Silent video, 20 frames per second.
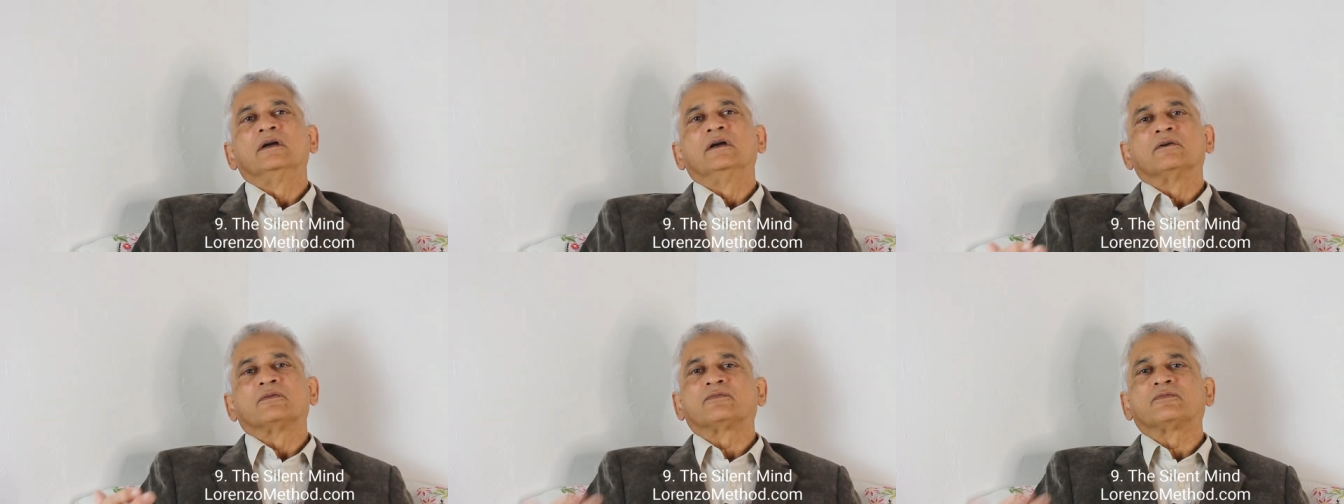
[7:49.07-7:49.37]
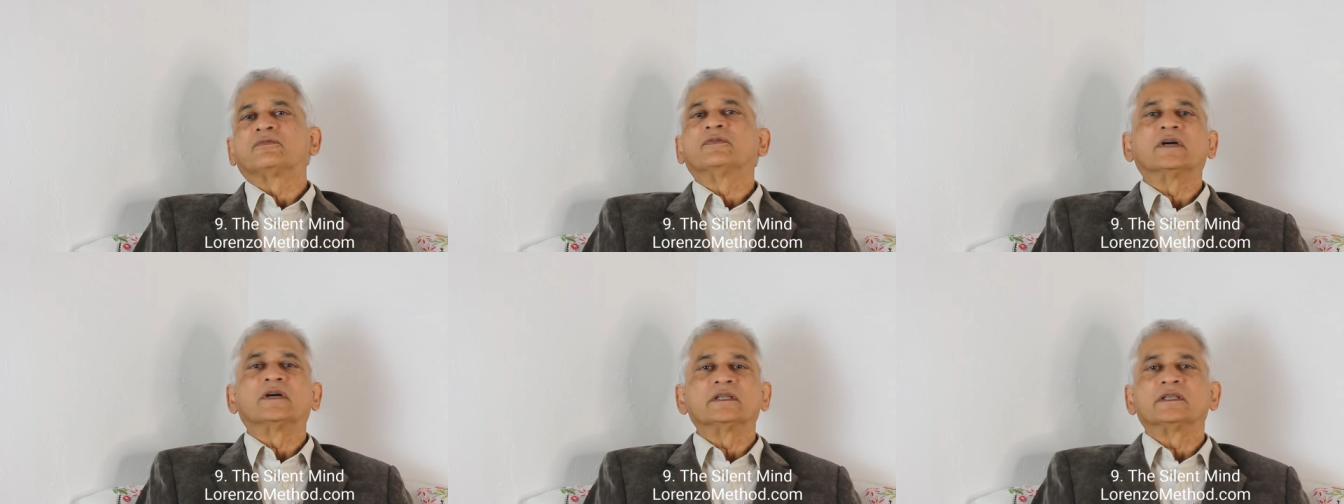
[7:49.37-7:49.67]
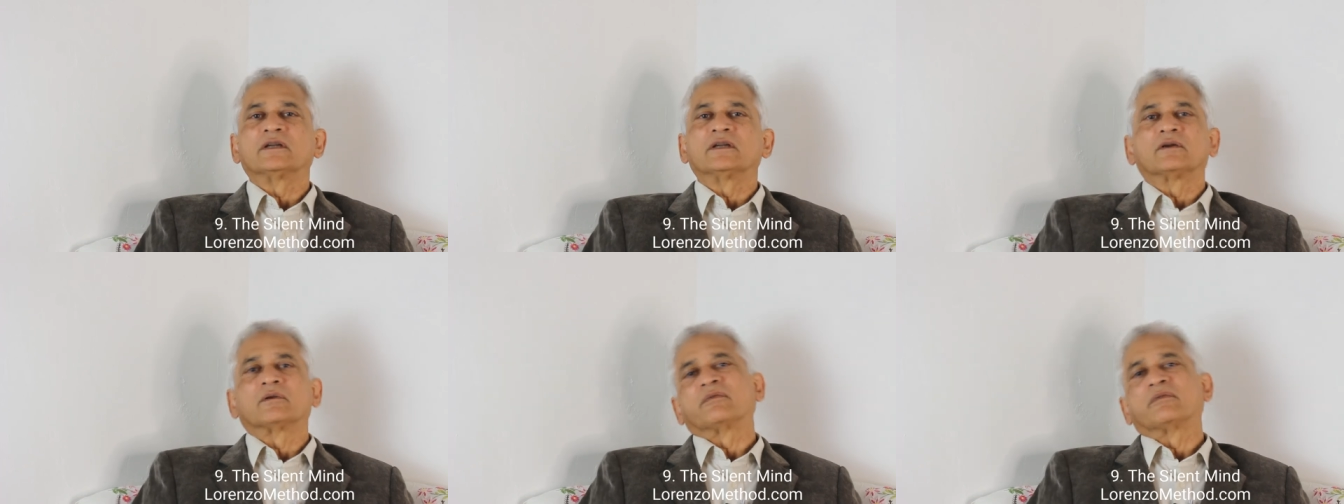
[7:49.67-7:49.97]

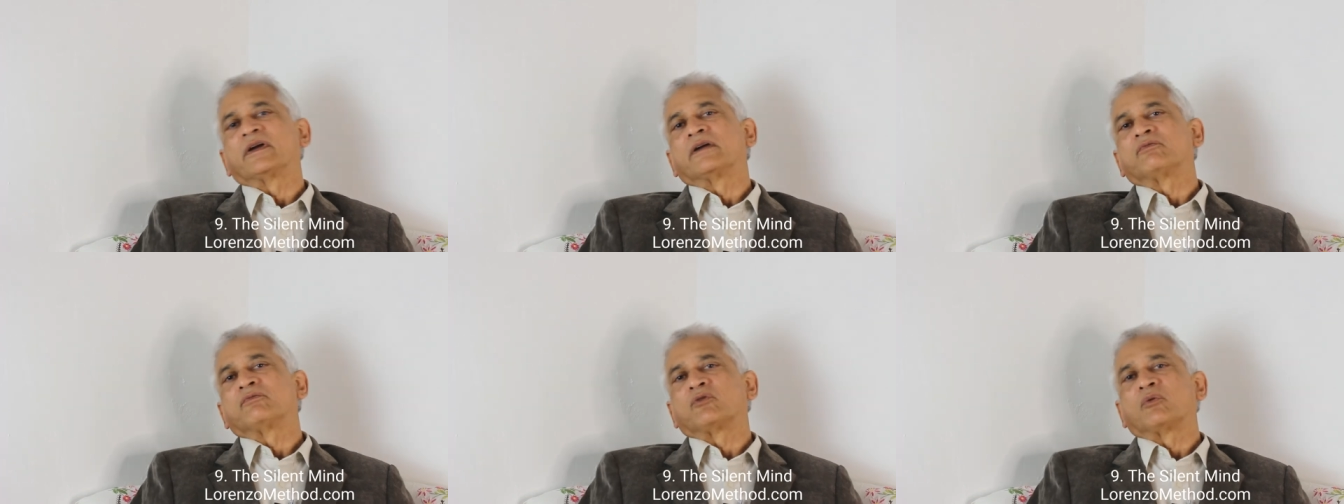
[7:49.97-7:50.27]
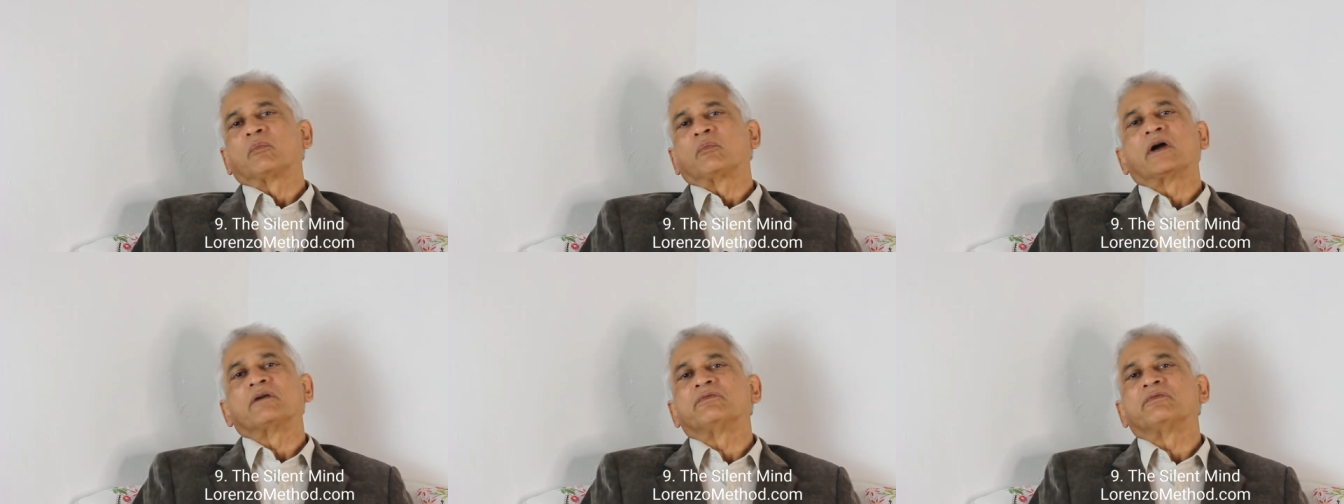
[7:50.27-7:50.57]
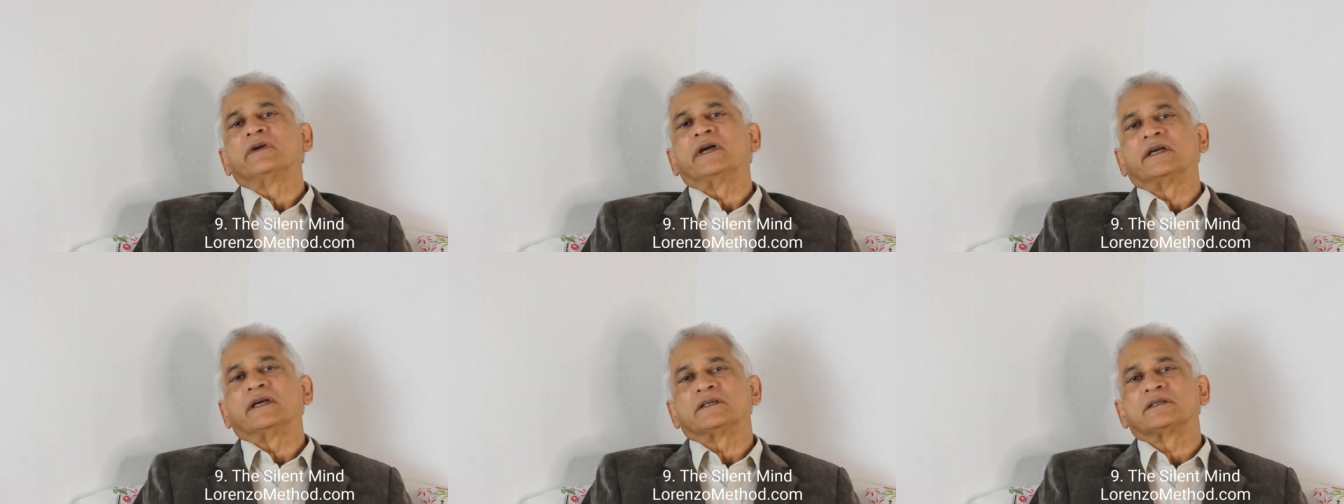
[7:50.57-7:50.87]
further away from my
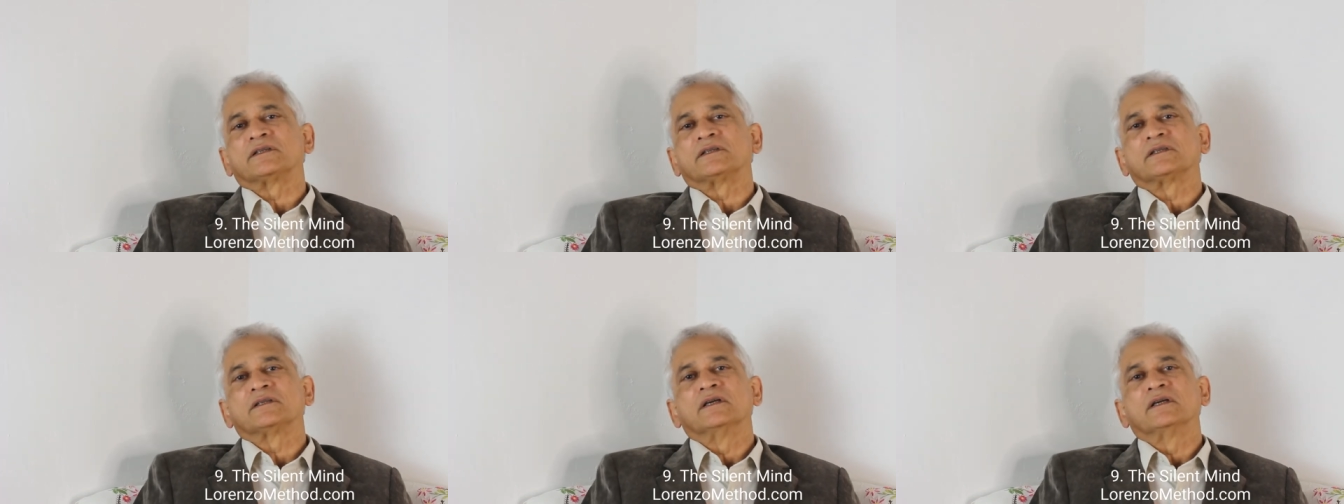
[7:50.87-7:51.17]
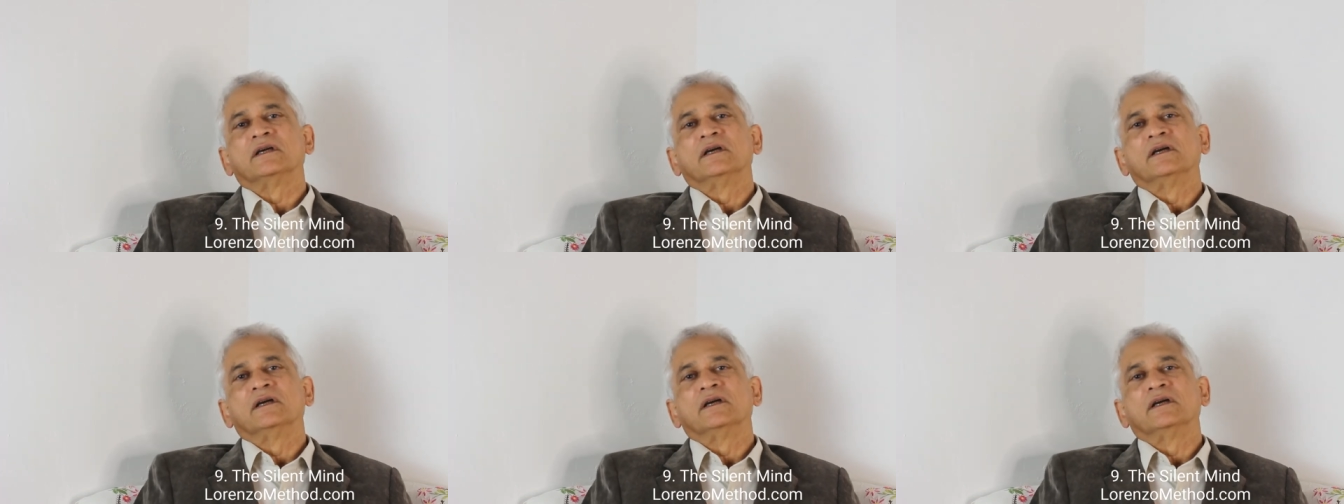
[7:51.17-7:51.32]
face.